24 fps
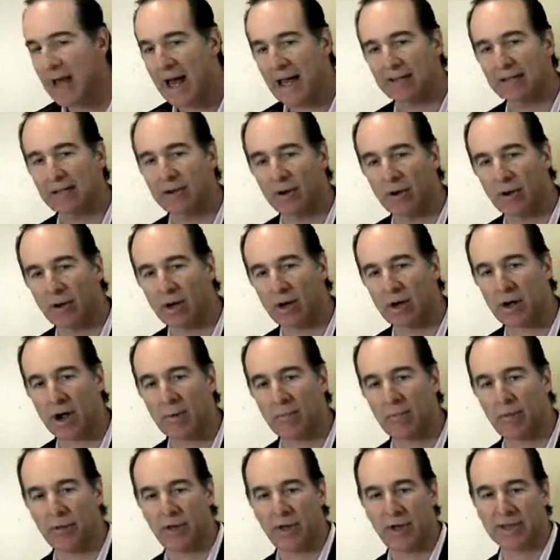And so a
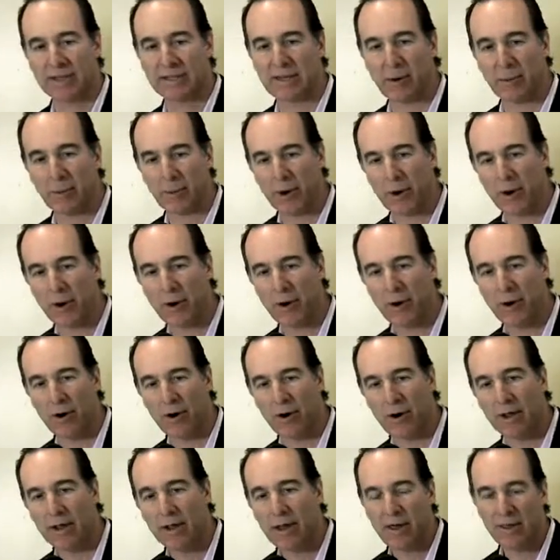couple of things that we
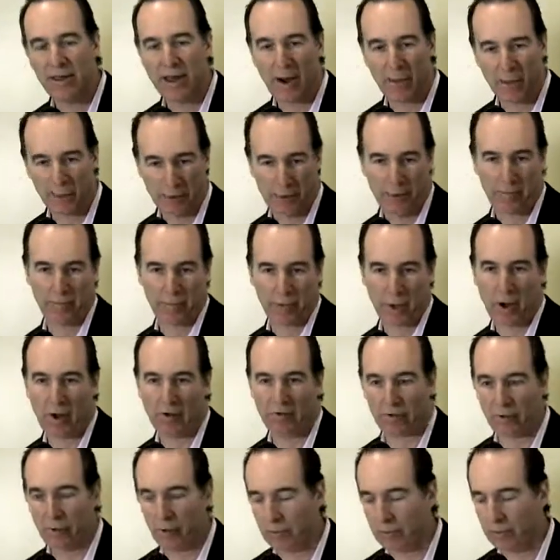heard that were
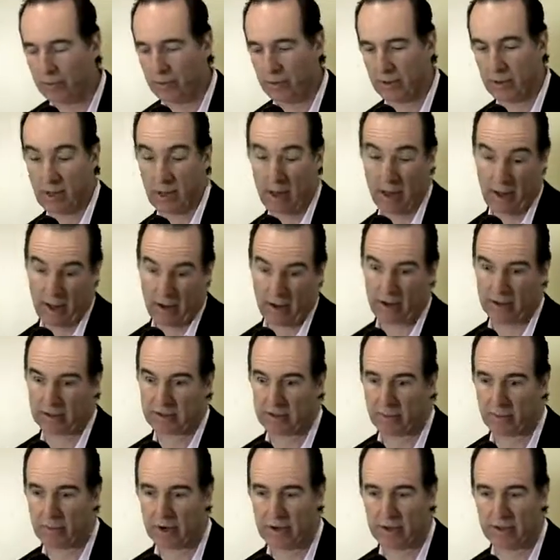also
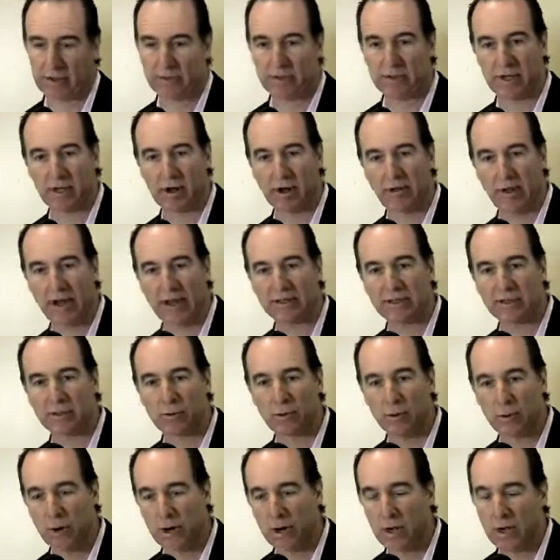pretty interesting on that
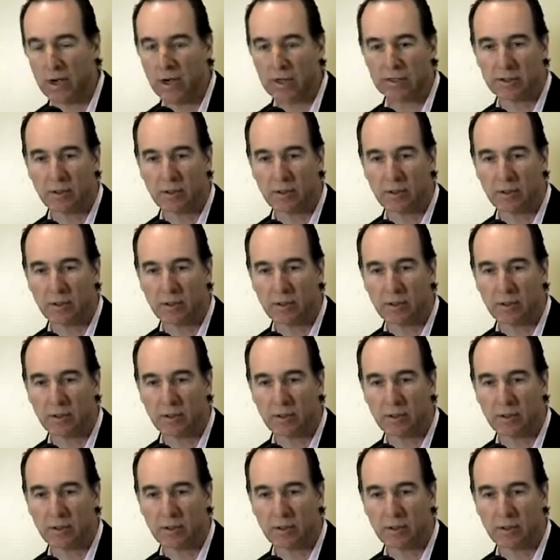score.